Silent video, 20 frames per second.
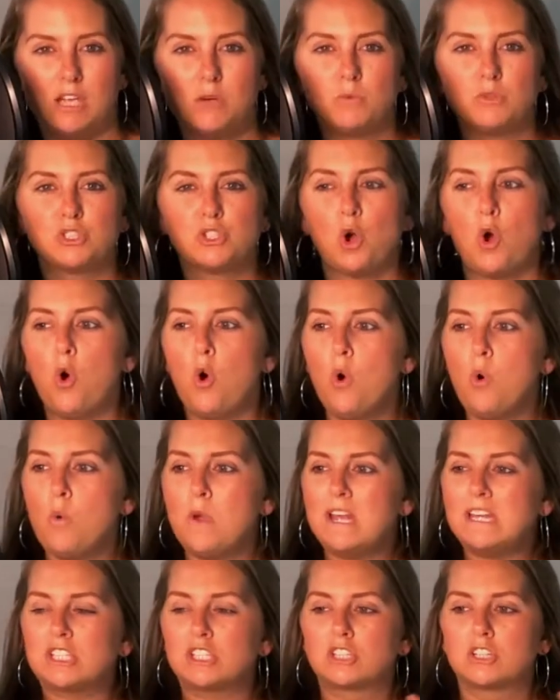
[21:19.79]
It was
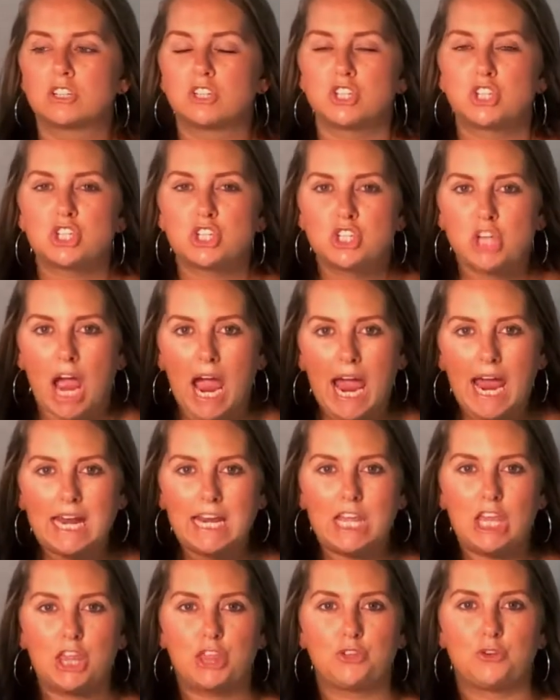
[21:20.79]
always
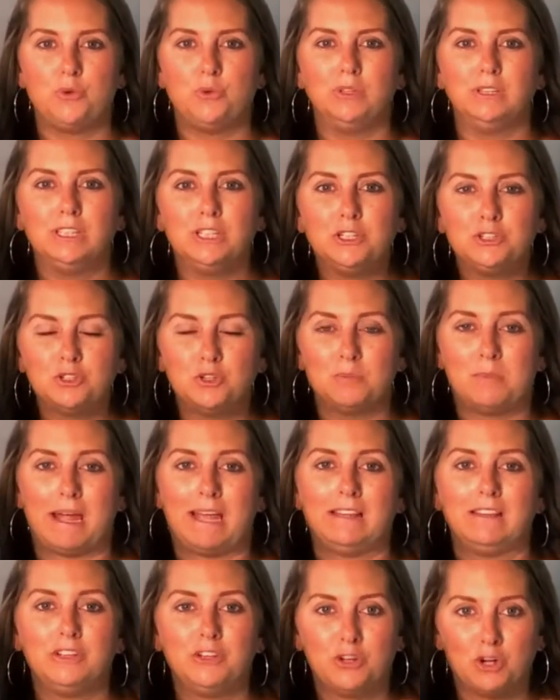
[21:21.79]
shining through little
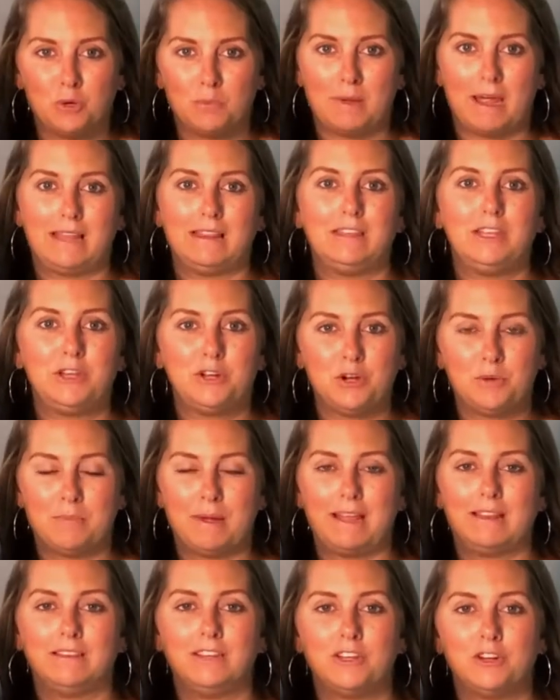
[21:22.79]
by little by little
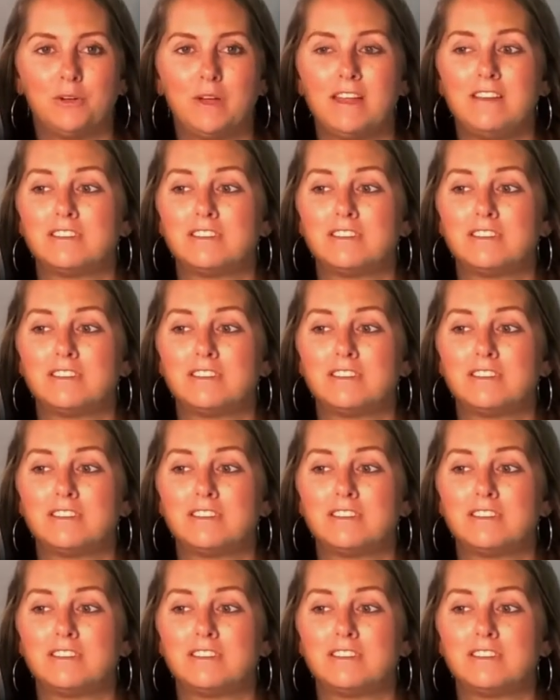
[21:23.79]
by little